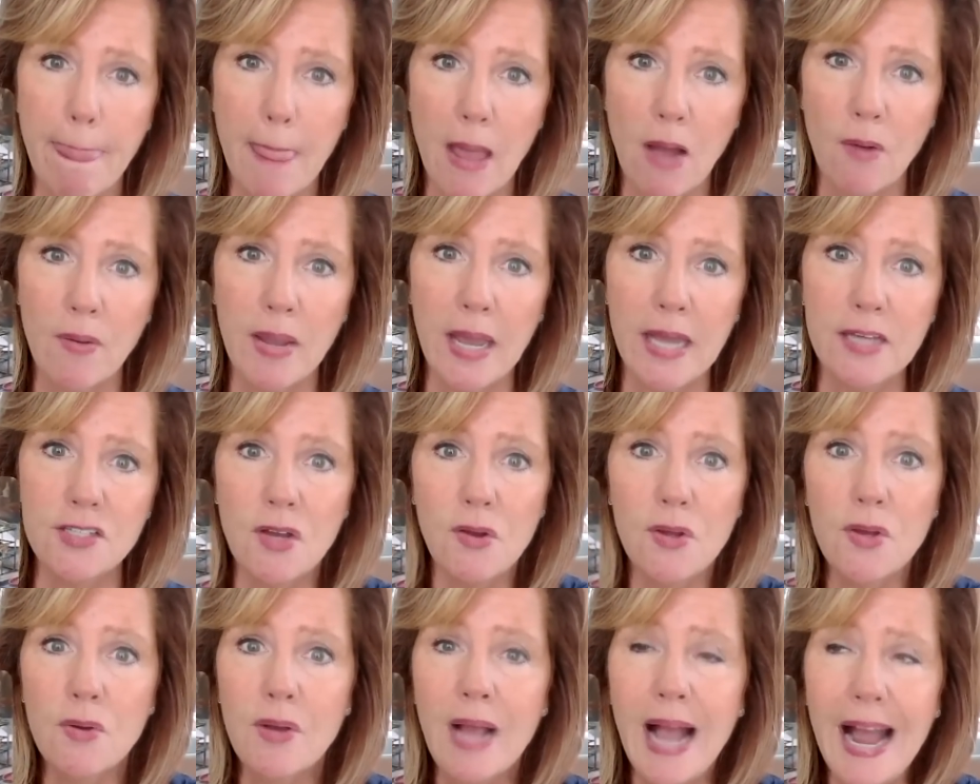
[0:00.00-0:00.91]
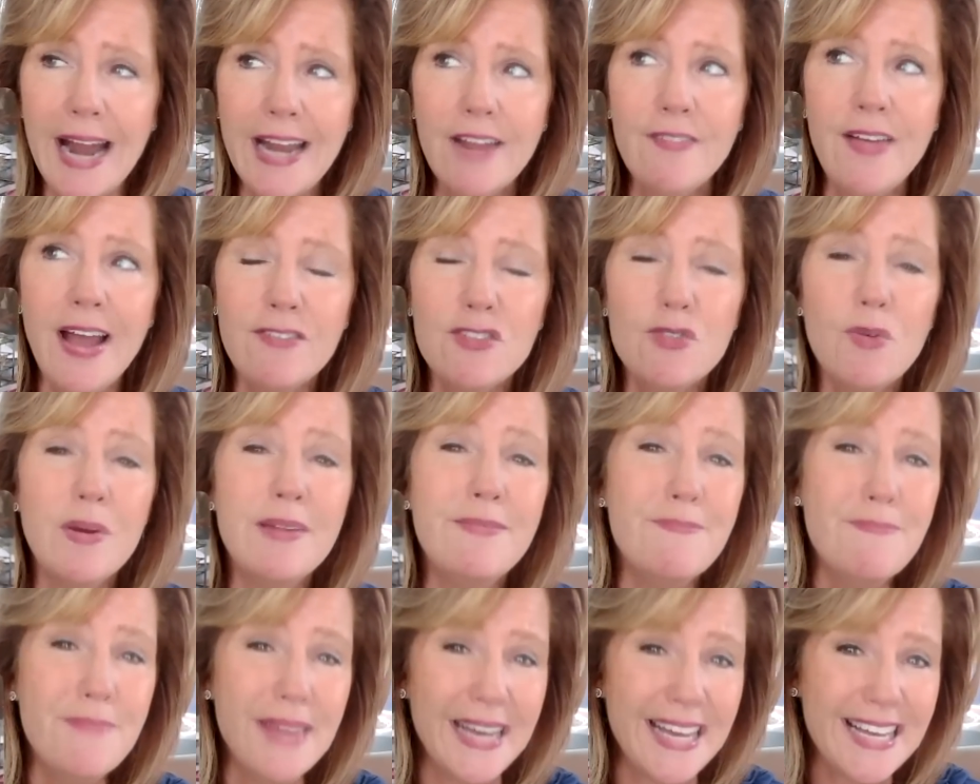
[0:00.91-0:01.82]
Okay? So you kind of have to
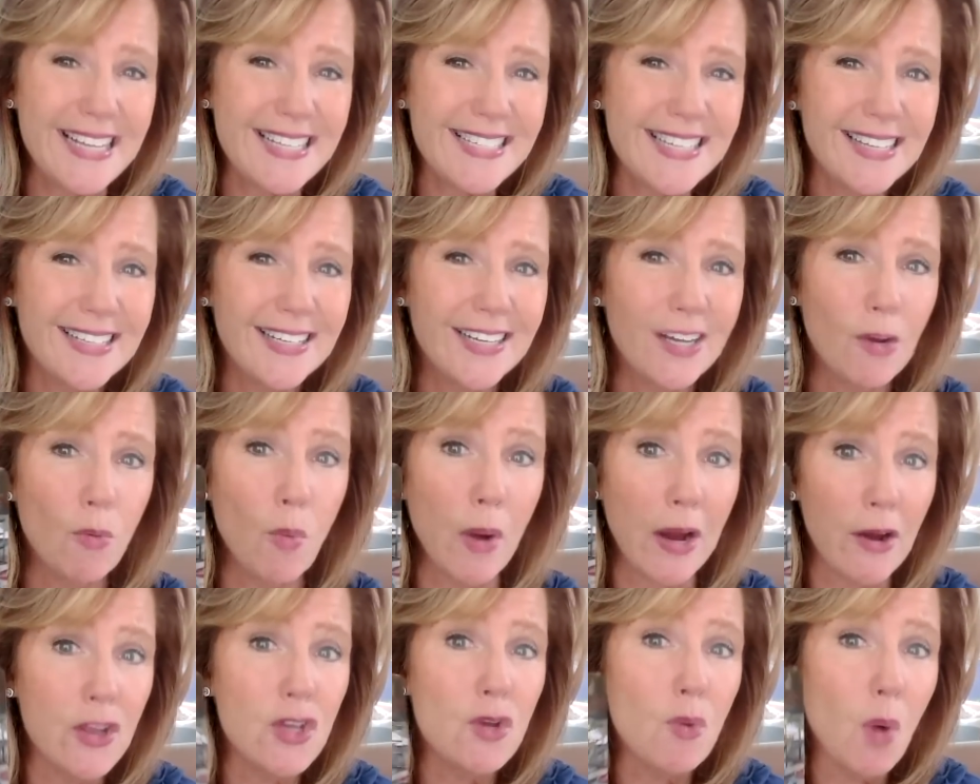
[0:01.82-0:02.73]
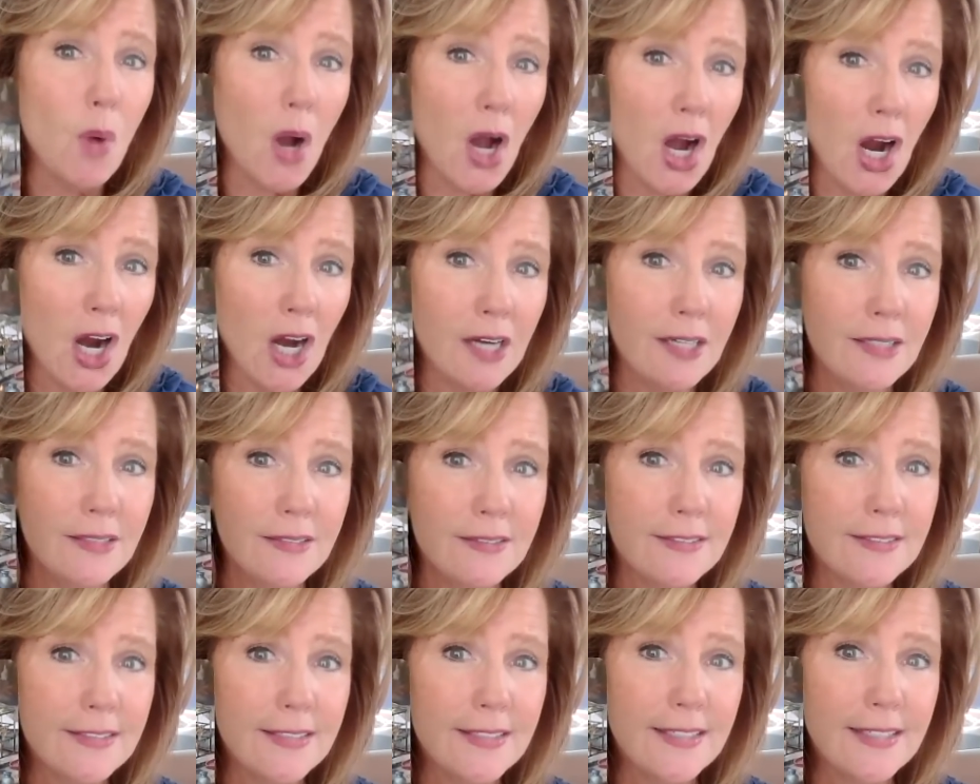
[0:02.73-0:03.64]
admit where you are
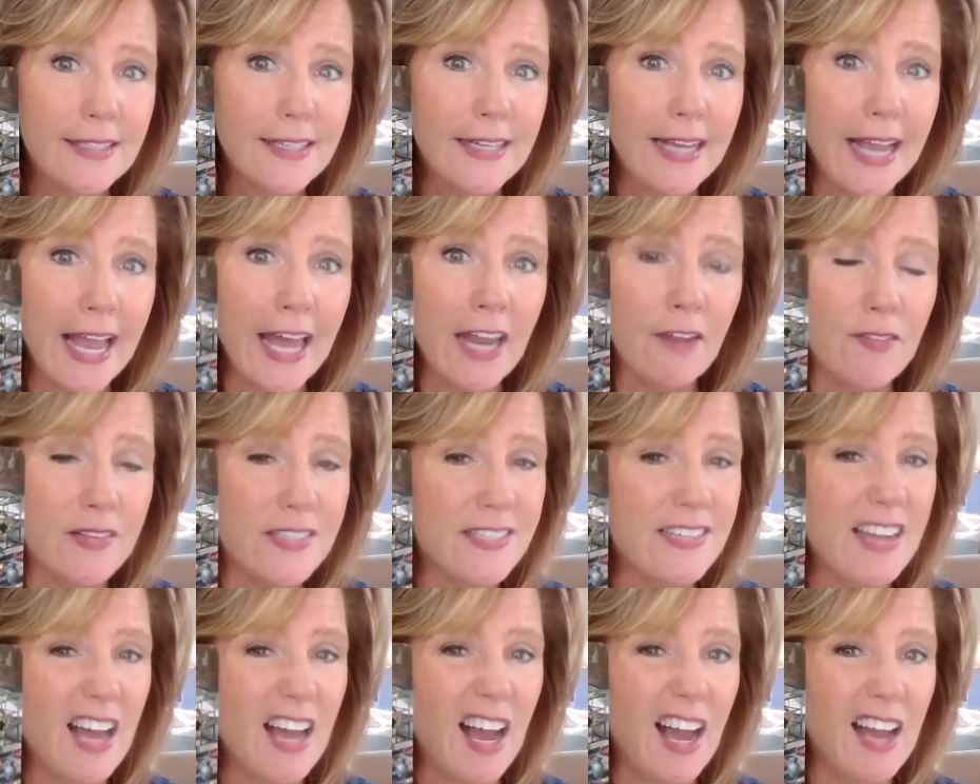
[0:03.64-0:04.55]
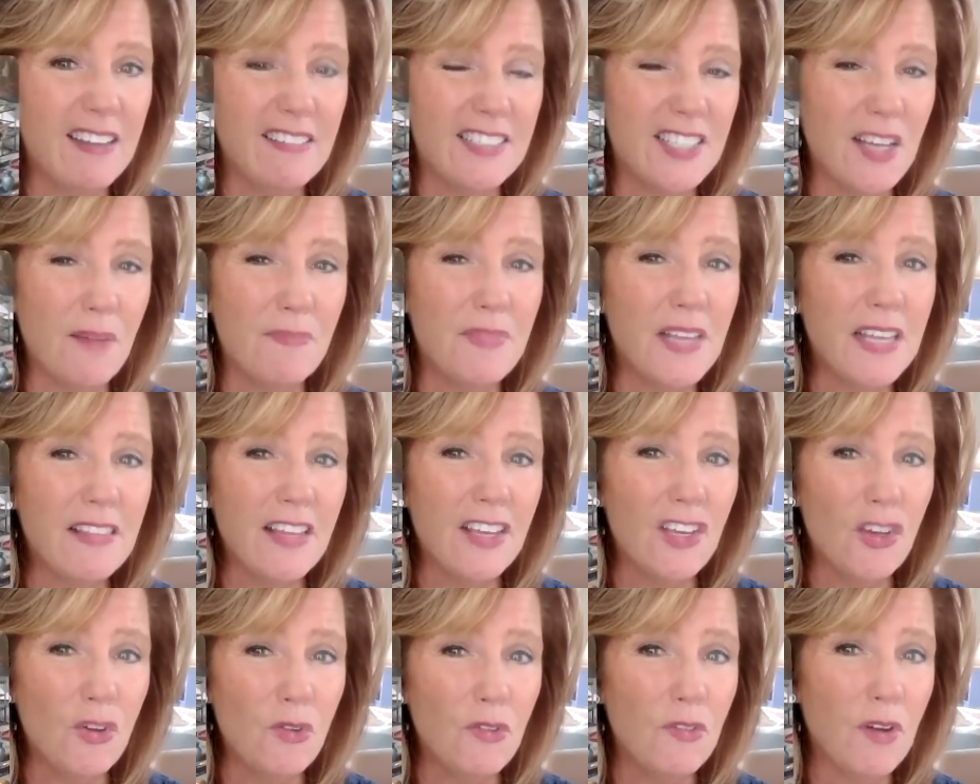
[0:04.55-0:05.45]
and if it's not something that
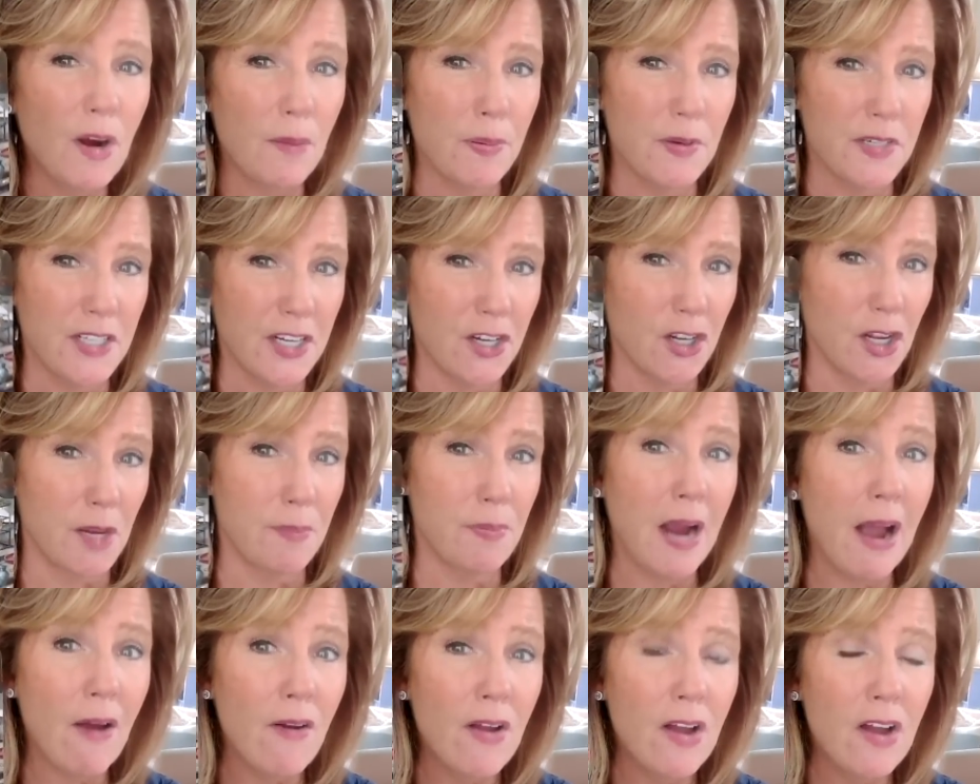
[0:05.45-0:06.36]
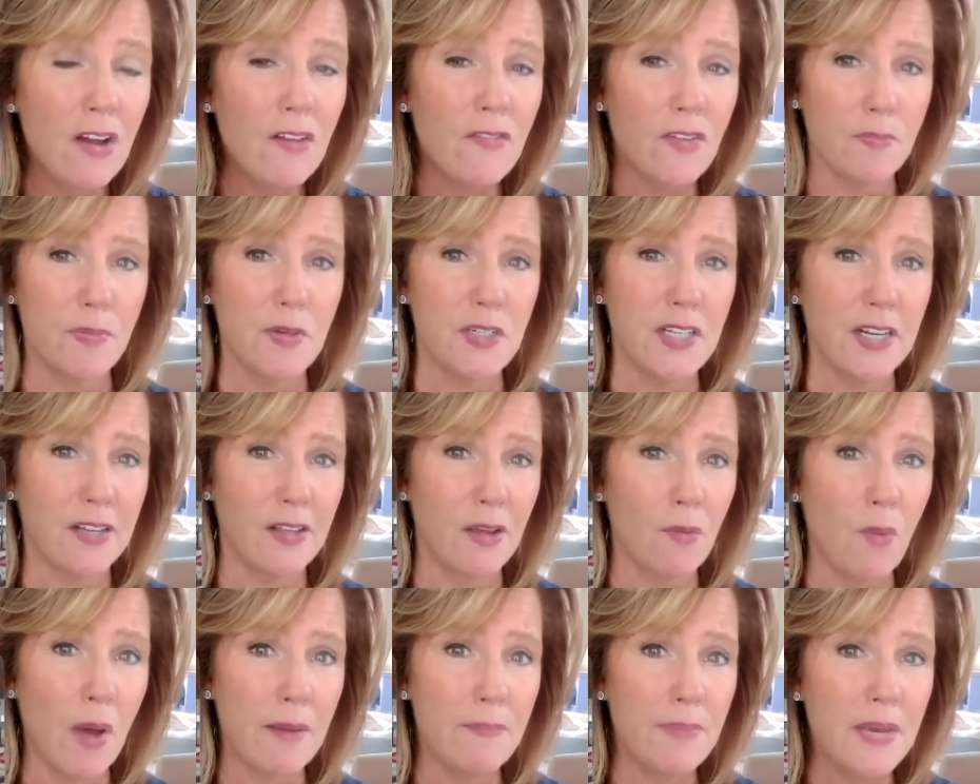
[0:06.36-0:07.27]
you are particularly proud of or particularly
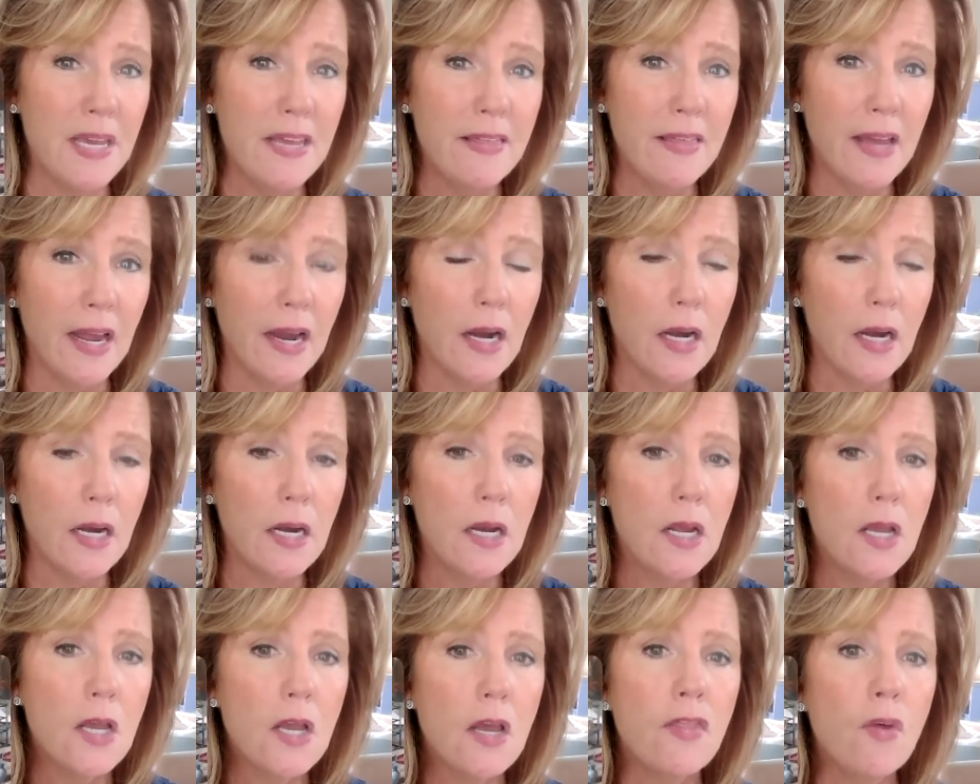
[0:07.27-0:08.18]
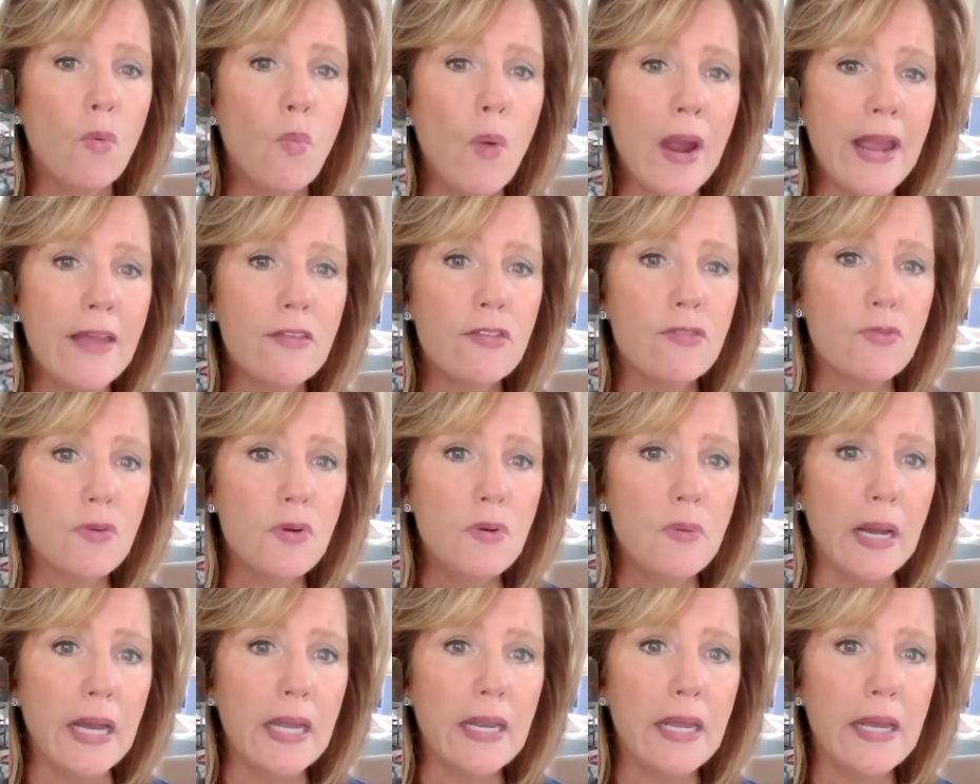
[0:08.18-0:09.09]
want to be there, the way
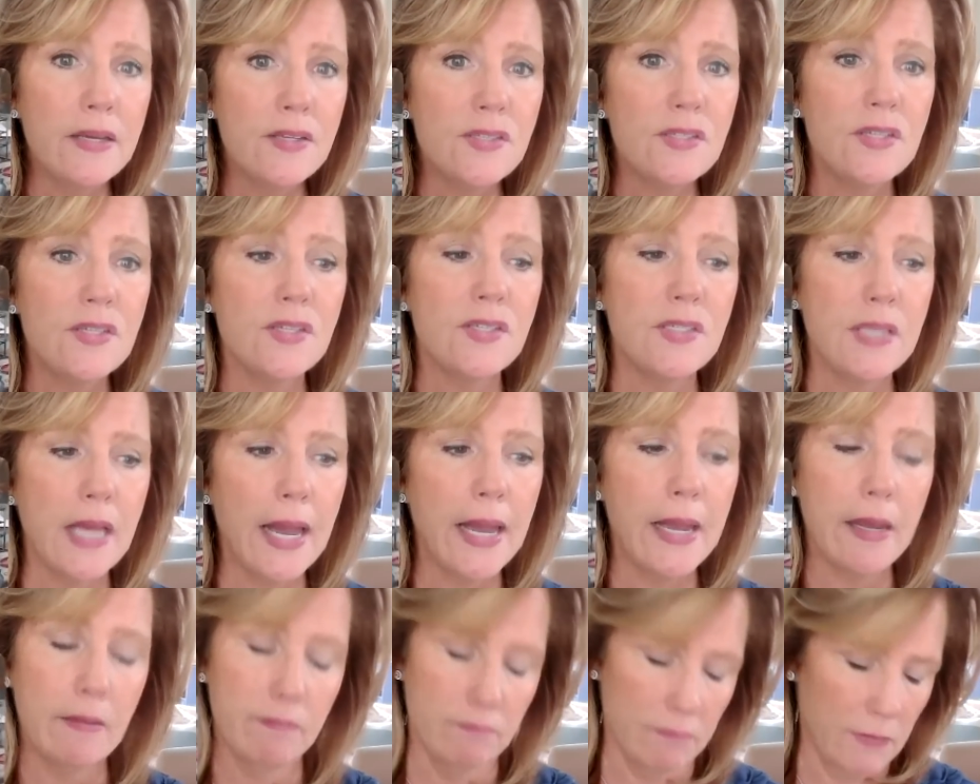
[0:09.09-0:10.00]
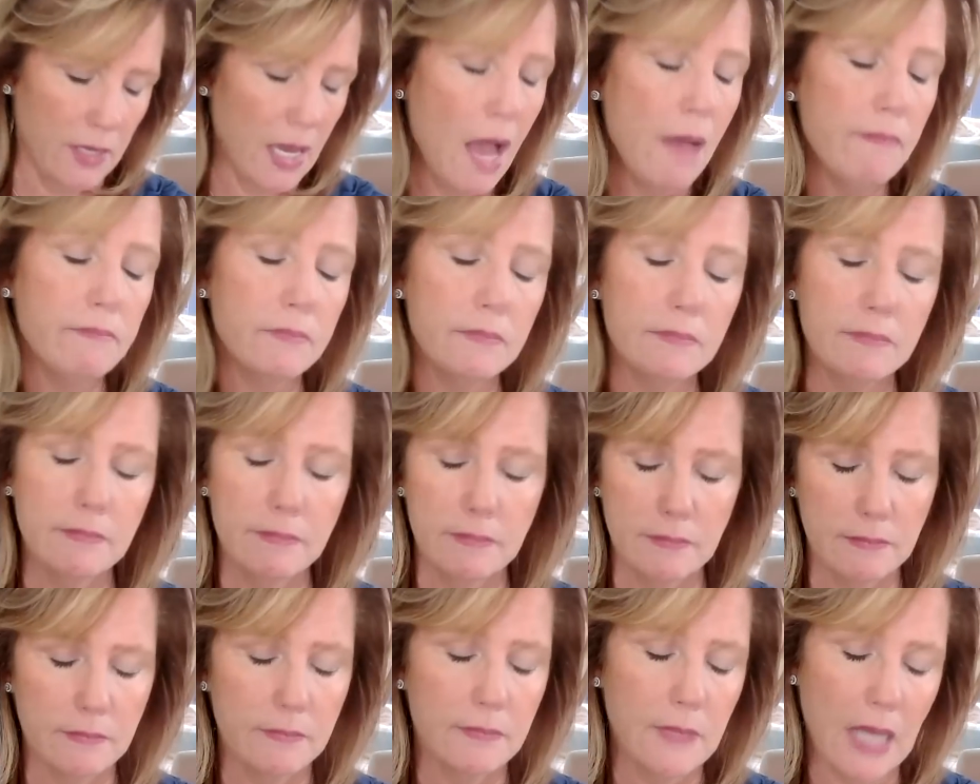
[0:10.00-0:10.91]
through it is to say, "Yep,
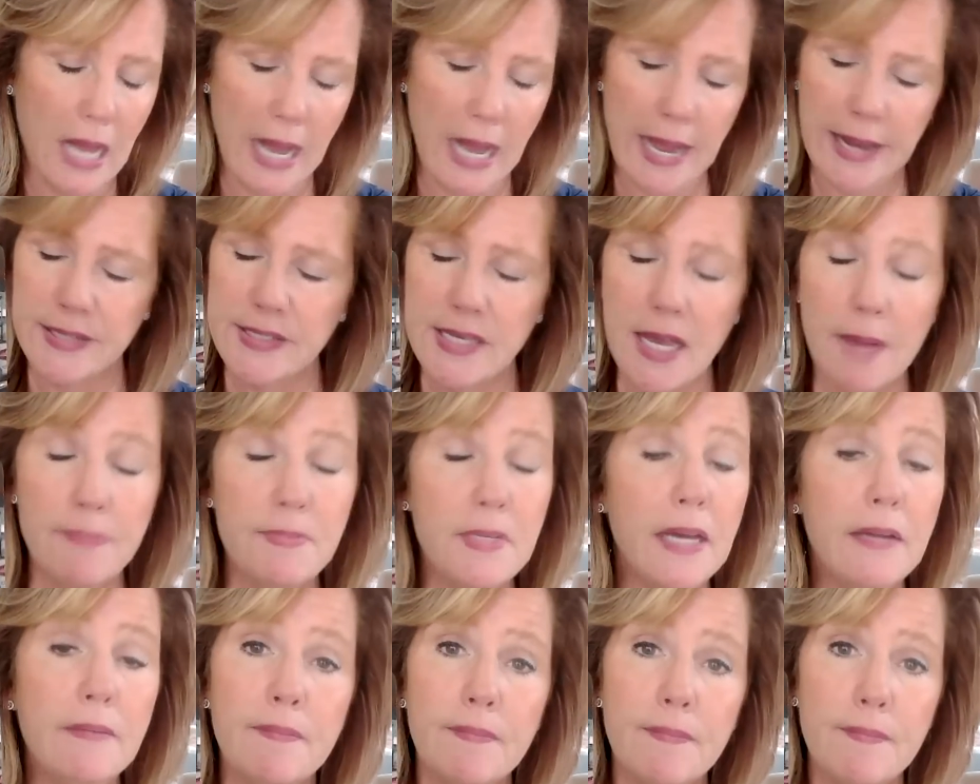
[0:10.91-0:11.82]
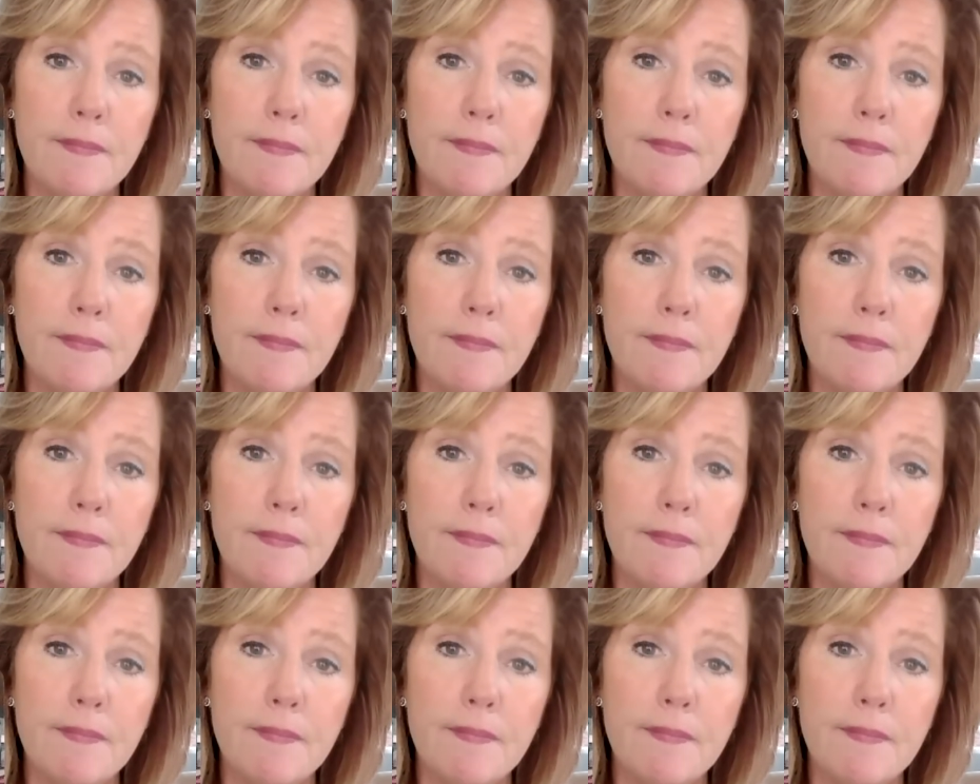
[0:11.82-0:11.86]
I accept it."